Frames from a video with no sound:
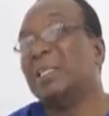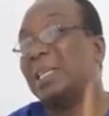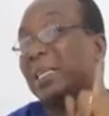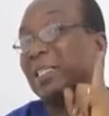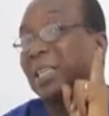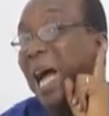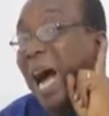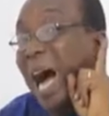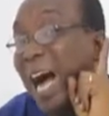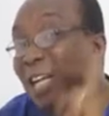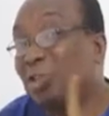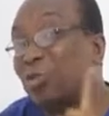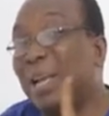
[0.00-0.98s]
that is
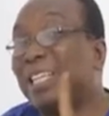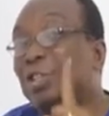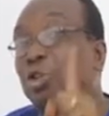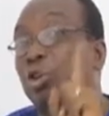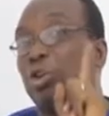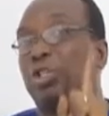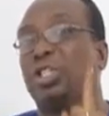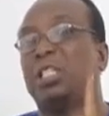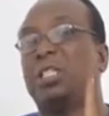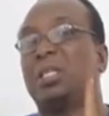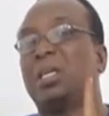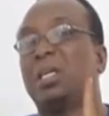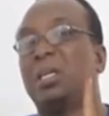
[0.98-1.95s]
actually justice.